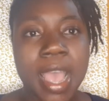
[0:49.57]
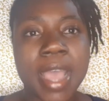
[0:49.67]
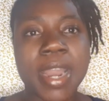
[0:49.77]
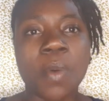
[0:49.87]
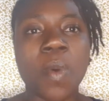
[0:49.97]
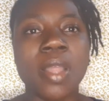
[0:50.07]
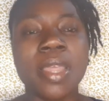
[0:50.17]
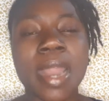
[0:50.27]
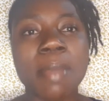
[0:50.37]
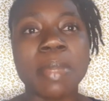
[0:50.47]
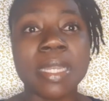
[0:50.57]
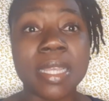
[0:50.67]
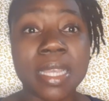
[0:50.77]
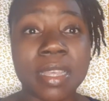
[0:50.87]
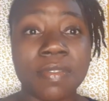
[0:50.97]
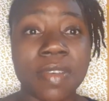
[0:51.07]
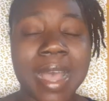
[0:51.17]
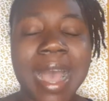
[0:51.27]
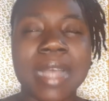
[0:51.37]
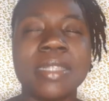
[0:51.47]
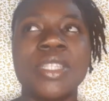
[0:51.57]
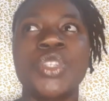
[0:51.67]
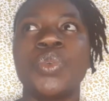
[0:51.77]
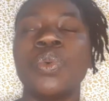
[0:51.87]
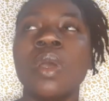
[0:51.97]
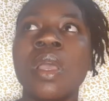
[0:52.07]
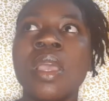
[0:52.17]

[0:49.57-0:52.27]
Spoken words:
and one that I believe has to,